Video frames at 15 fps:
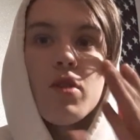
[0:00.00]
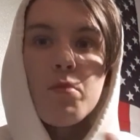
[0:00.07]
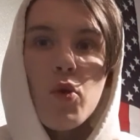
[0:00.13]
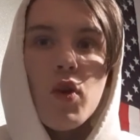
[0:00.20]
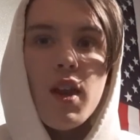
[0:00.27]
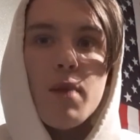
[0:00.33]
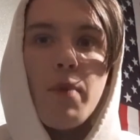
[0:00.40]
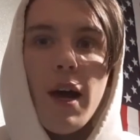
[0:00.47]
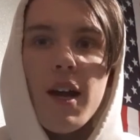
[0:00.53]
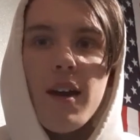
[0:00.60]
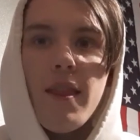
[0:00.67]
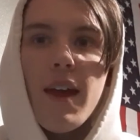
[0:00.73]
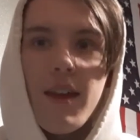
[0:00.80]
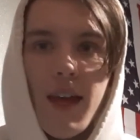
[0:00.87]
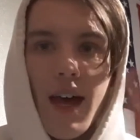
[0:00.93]
the ball in the back of the
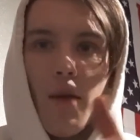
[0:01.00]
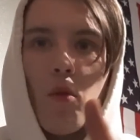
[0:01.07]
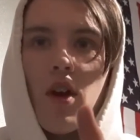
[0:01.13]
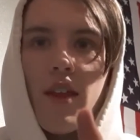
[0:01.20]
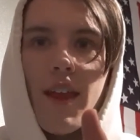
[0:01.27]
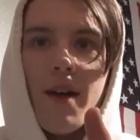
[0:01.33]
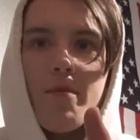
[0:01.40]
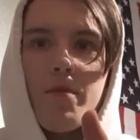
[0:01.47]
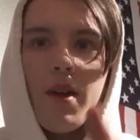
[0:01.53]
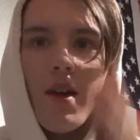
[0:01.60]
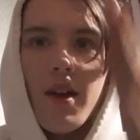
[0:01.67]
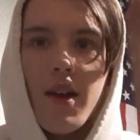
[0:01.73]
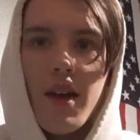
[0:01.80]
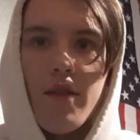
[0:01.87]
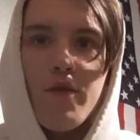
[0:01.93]
net. Yeah, one of them.
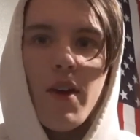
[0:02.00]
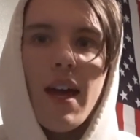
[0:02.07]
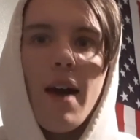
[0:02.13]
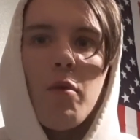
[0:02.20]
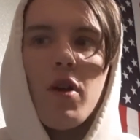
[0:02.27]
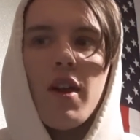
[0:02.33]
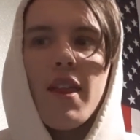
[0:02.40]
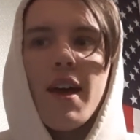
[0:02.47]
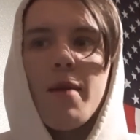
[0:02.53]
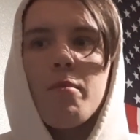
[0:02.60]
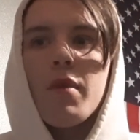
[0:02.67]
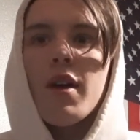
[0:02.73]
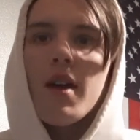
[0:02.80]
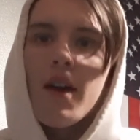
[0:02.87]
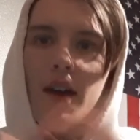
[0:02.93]
If we get one of
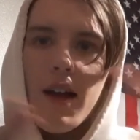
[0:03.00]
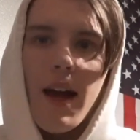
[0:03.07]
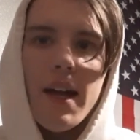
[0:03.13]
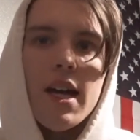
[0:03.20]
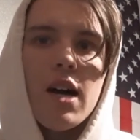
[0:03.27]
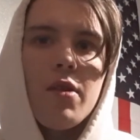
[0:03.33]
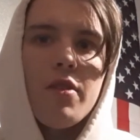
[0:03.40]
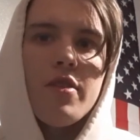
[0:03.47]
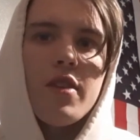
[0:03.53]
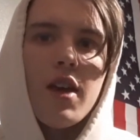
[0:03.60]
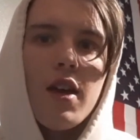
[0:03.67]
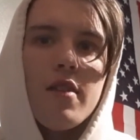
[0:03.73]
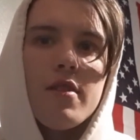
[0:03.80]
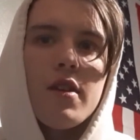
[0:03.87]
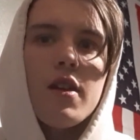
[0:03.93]
them, can our
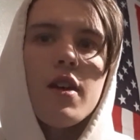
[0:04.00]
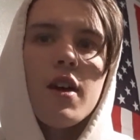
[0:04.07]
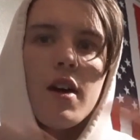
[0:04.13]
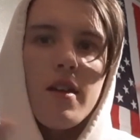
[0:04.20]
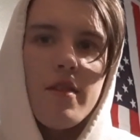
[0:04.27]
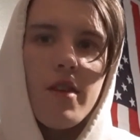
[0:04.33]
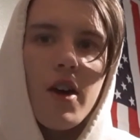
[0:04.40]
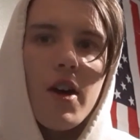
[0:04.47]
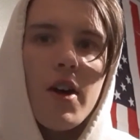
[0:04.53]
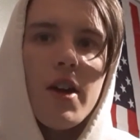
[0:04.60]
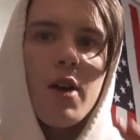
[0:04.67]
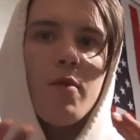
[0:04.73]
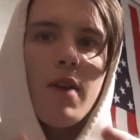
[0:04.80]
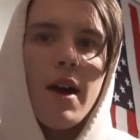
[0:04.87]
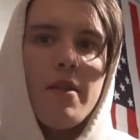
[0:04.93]
season turn
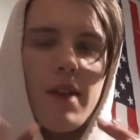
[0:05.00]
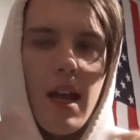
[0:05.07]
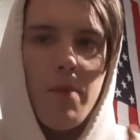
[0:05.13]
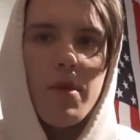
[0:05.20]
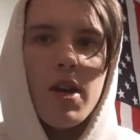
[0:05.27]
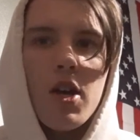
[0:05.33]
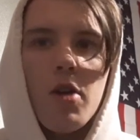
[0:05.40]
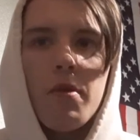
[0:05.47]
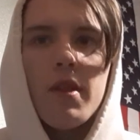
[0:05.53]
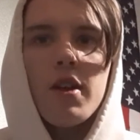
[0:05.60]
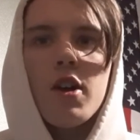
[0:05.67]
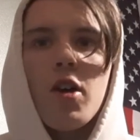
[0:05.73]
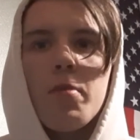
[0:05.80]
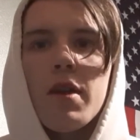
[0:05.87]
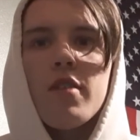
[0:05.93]
around? Let me know in the
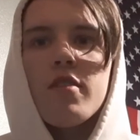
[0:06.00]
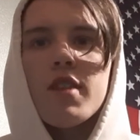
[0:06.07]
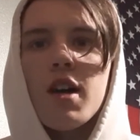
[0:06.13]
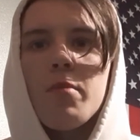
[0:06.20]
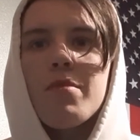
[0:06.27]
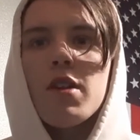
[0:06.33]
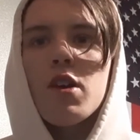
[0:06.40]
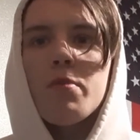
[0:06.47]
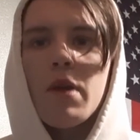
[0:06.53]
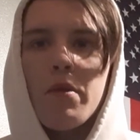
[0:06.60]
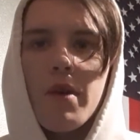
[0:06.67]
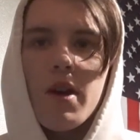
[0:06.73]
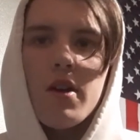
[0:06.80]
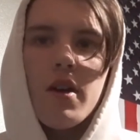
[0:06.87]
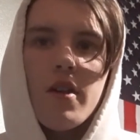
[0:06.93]
comments down below. But
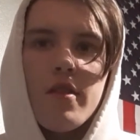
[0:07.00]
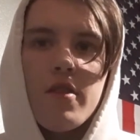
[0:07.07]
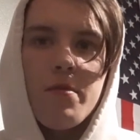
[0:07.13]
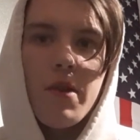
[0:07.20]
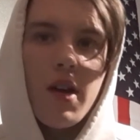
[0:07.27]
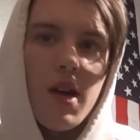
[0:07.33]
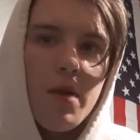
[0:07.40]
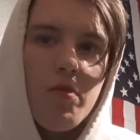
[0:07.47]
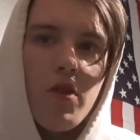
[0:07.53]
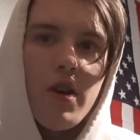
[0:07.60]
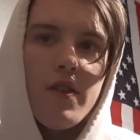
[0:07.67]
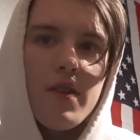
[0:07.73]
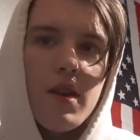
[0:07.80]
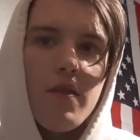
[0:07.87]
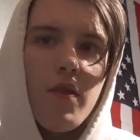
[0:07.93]
anyway, guys, you can keep
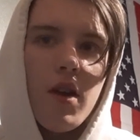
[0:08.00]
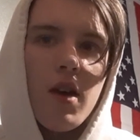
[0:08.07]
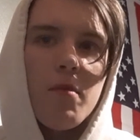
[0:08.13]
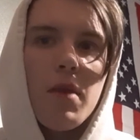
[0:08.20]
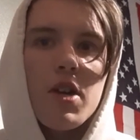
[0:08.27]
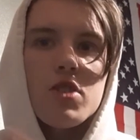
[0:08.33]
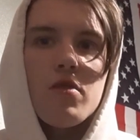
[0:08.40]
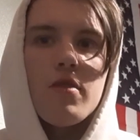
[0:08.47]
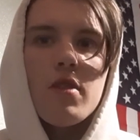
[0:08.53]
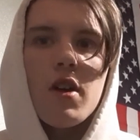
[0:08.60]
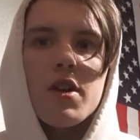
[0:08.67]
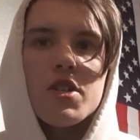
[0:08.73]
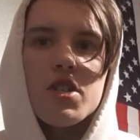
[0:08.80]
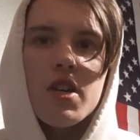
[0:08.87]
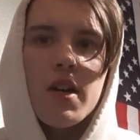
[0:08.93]
on TV. Make sure to
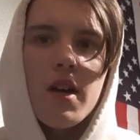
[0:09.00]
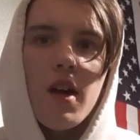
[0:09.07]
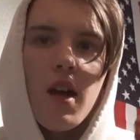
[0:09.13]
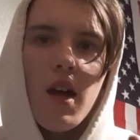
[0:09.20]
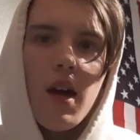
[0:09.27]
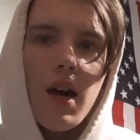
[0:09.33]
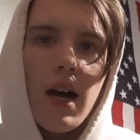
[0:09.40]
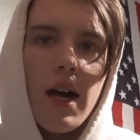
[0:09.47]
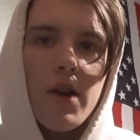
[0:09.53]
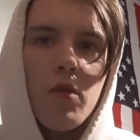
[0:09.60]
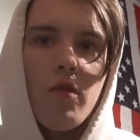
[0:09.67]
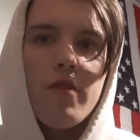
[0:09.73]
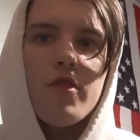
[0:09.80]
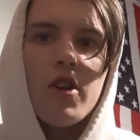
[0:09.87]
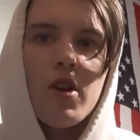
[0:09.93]
like, share, and
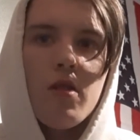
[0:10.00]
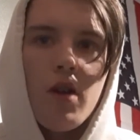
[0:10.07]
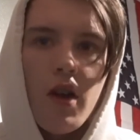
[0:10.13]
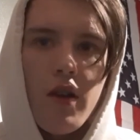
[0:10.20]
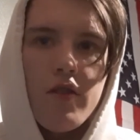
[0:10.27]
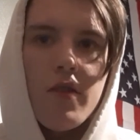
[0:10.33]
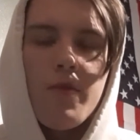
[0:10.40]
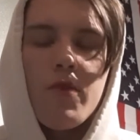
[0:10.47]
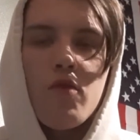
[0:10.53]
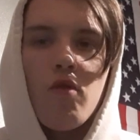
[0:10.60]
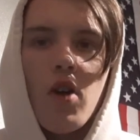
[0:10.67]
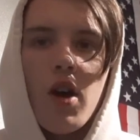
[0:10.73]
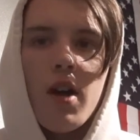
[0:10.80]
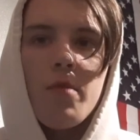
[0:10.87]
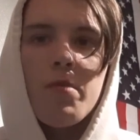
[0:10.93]
also
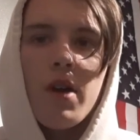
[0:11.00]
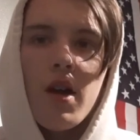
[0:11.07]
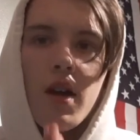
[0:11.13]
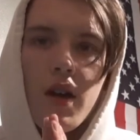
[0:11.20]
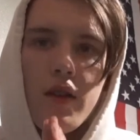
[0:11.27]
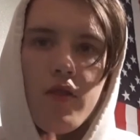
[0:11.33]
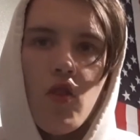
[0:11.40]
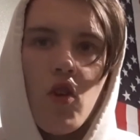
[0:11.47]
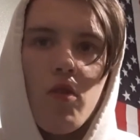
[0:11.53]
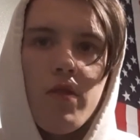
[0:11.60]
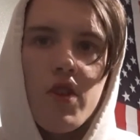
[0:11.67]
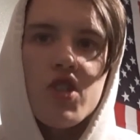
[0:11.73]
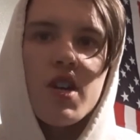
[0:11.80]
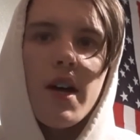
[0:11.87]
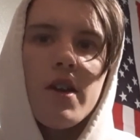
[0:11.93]
subscribe to
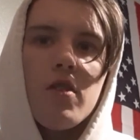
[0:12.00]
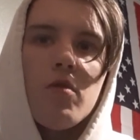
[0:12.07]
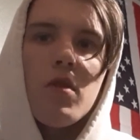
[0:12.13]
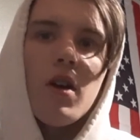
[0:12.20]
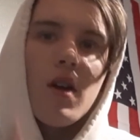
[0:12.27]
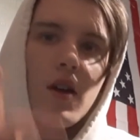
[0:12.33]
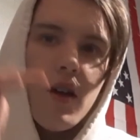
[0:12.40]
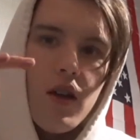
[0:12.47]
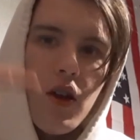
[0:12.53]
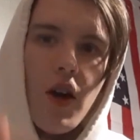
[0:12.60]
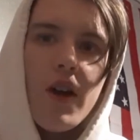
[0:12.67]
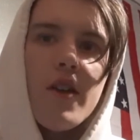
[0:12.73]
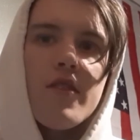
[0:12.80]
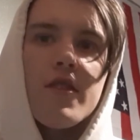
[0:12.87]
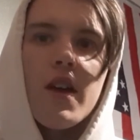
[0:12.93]
the channel.
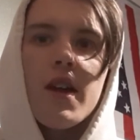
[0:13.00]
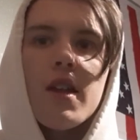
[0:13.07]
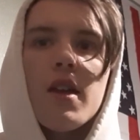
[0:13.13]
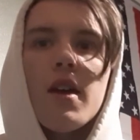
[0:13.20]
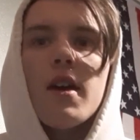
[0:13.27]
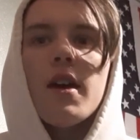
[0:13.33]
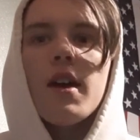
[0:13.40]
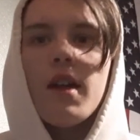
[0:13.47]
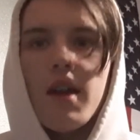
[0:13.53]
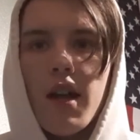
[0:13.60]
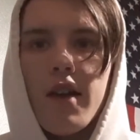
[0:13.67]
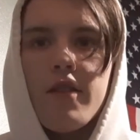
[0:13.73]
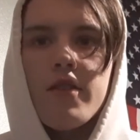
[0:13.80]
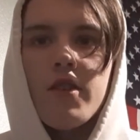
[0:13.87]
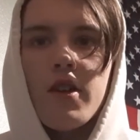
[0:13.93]
Like I said in
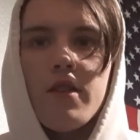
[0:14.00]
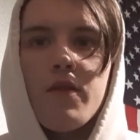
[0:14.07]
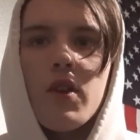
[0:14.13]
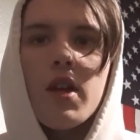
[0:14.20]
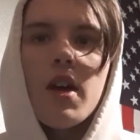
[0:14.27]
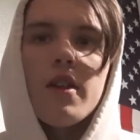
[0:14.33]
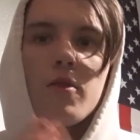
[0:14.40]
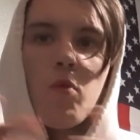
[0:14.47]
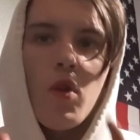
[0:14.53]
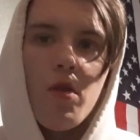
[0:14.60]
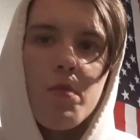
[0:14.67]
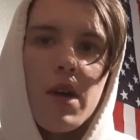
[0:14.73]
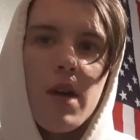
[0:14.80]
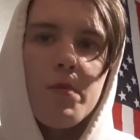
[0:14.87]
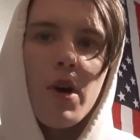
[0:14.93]
last night's video, there will
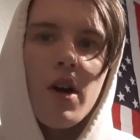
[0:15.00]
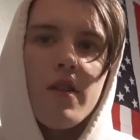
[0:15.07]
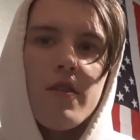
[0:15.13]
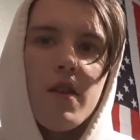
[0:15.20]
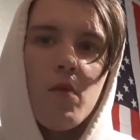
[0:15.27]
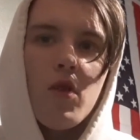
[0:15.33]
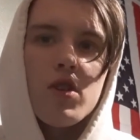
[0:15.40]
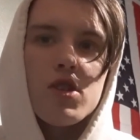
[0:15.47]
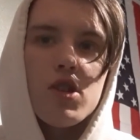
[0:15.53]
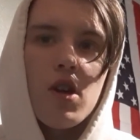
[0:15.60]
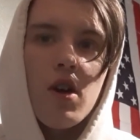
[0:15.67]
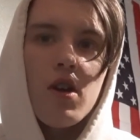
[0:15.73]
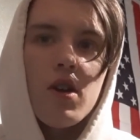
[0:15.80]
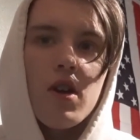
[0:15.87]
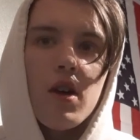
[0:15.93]
be a Barnsley watch
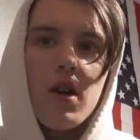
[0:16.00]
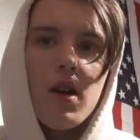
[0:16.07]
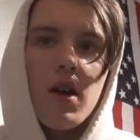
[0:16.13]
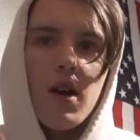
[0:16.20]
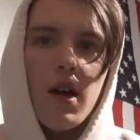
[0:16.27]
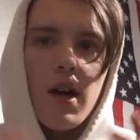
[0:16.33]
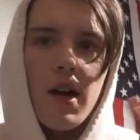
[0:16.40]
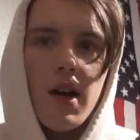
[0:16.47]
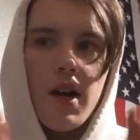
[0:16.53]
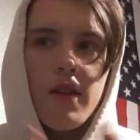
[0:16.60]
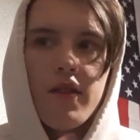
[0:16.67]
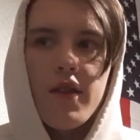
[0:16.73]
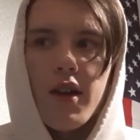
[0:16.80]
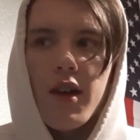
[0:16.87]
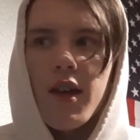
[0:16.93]
along,
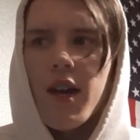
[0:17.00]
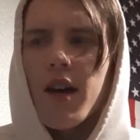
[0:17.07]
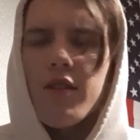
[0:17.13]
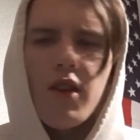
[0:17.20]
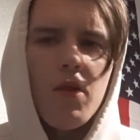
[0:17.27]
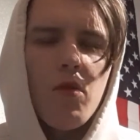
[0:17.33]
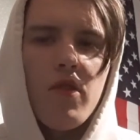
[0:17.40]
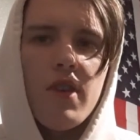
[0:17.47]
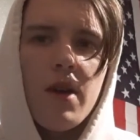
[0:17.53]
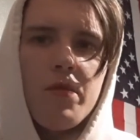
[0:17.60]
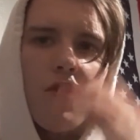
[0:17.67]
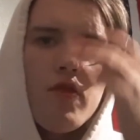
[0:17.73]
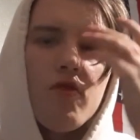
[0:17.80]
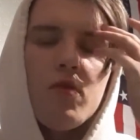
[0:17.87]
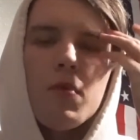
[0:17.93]
and yeah, I don't know what's
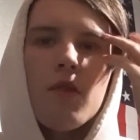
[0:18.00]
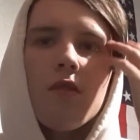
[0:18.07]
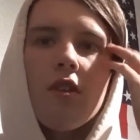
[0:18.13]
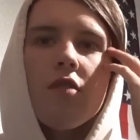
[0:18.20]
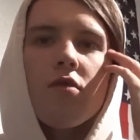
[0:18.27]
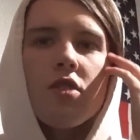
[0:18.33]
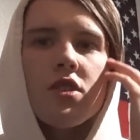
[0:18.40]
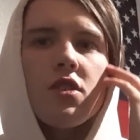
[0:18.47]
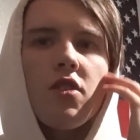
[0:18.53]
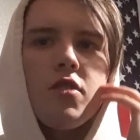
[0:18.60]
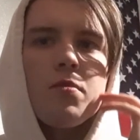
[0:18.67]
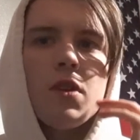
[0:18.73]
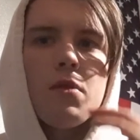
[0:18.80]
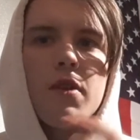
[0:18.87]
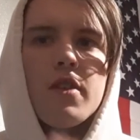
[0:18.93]
happened to all my live watch
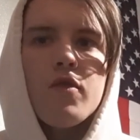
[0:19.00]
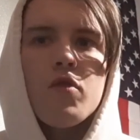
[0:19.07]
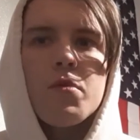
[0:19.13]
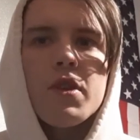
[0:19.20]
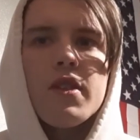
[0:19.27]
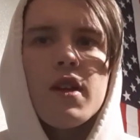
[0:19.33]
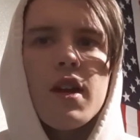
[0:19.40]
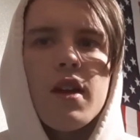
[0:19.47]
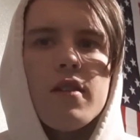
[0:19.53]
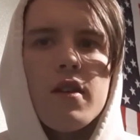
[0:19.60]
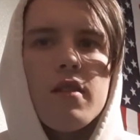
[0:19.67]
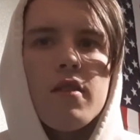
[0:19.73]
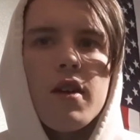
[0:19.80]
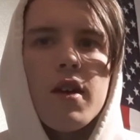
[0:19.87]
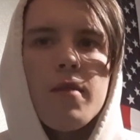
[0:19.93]
alongs, by the way. They've all been deleted.